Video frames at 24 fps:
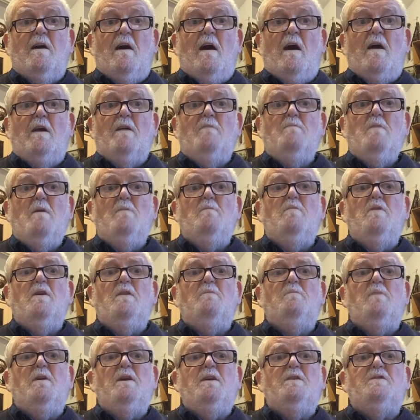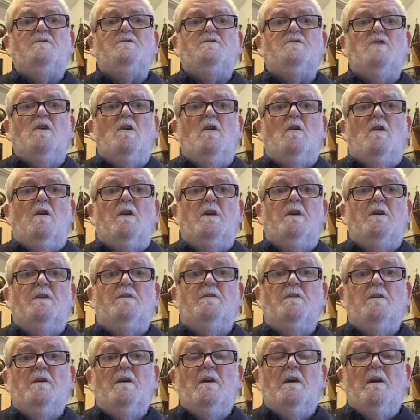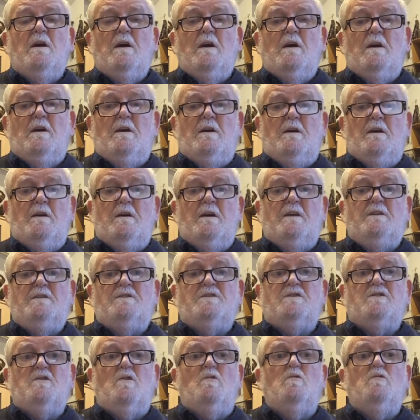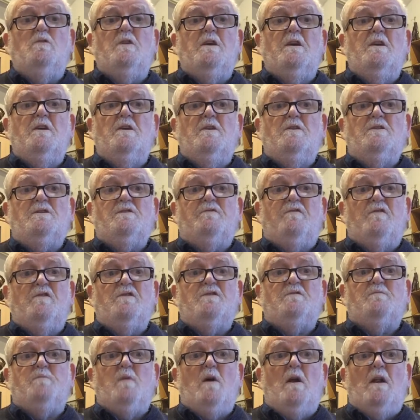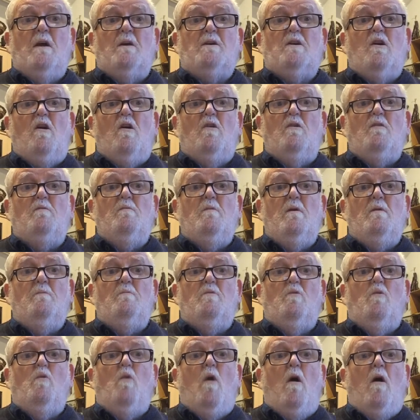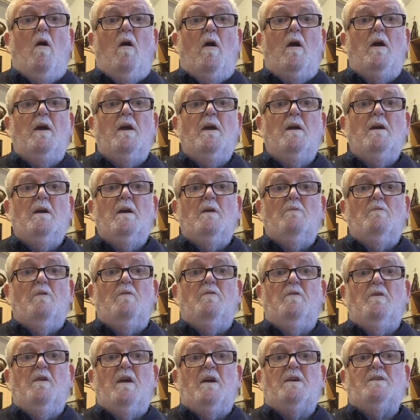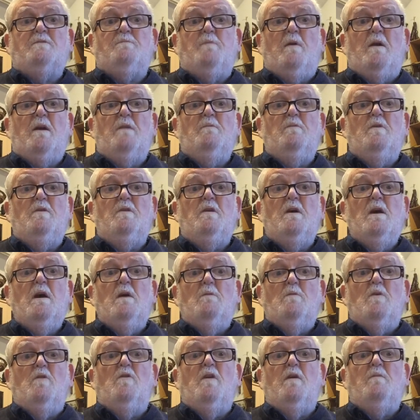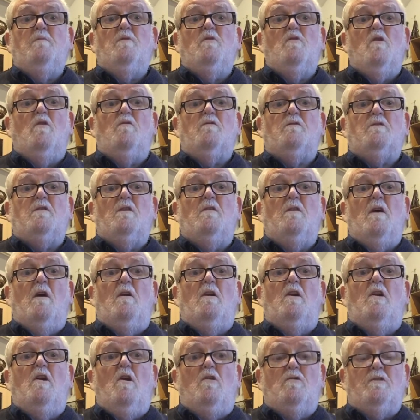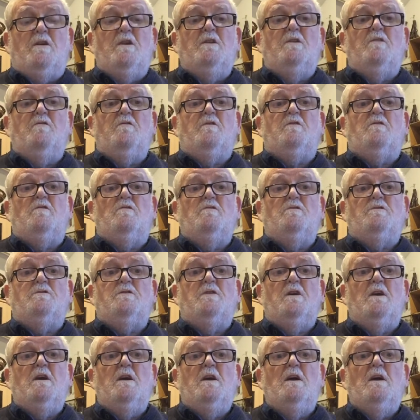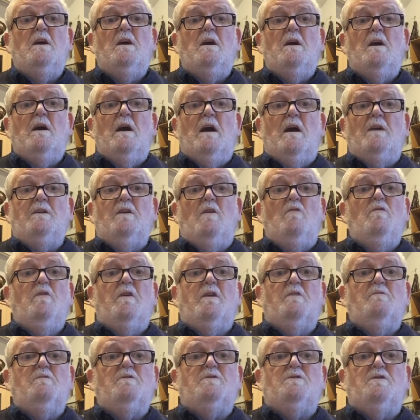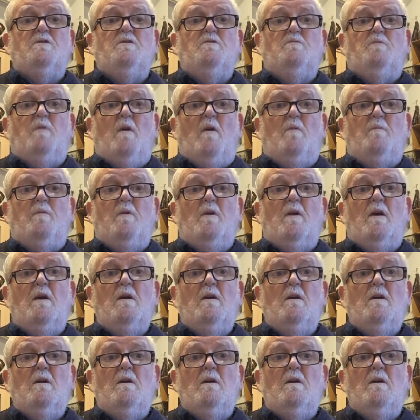I remember it being tried in school dinners for a spell. I can't remember why, with an experiment, but they brought a lot into the country. I don't think it was too popular.